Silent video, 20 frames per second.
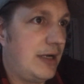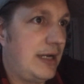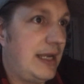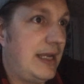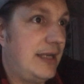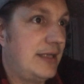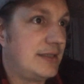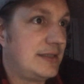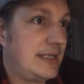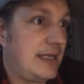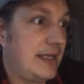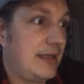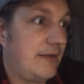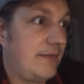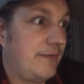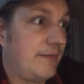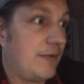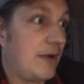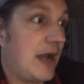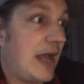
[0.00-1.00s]
and it's taken
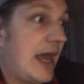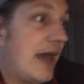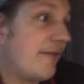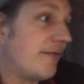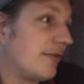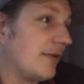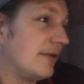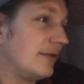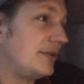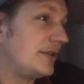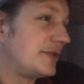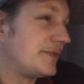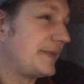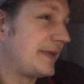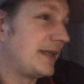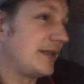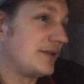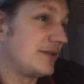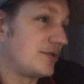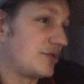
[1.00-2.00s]
forever just
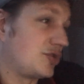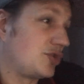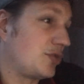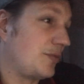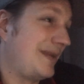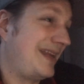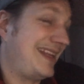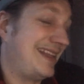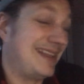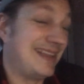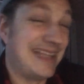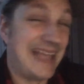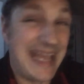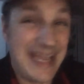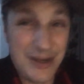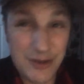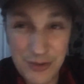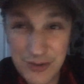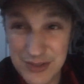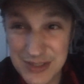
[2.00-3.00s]
because there's so many
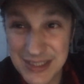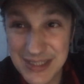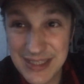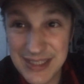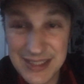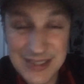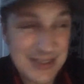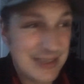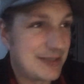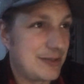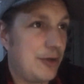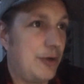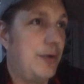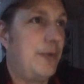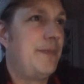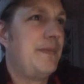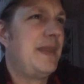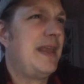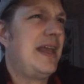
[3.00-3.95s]
layers in this, so